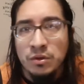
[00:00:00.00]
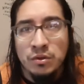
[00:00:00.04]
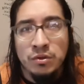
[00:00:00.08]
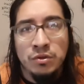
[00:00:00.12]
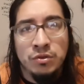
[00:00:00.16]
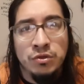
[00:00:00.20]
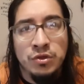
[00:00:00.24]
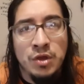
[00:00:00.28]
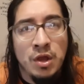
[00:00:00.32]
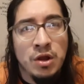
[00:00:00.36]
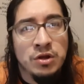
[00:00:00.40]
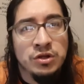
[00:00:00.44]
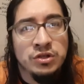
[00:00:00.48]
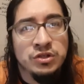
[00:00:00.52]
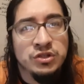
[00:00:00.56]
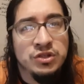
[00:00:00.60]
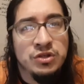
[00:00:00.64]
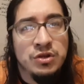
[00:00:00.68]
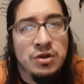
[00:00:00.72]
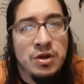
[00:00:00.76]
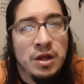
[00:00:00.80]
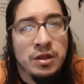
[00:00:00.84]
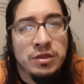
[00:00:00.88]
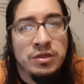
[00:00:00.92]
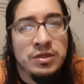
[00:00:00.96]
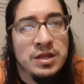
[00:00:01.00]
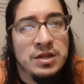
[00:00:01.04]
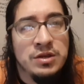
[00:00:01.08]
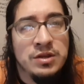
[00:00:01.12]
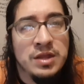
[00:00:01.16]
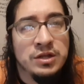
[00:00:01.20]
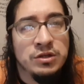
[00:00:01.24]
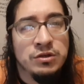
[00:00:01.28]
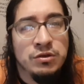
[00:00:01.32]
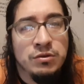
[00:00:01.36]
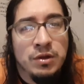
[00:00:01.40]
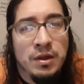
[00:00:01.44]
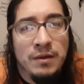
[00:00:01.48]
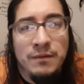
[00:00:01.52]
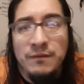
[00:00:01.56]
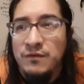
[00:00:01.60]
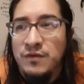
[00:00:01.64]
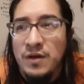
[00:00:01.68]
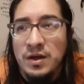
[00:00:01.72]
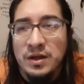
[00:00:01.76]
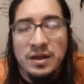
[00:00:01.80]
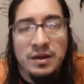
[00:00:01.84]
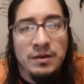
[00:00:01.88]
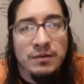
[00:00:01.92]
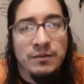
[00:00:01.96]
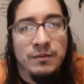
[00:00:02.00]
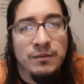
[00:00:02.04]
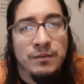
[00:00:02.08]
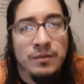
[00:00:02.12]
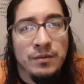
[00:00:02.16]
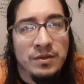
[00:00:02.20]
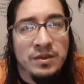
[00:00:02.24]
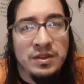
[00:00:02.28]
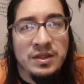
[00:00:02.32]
there's nothing that you can fucking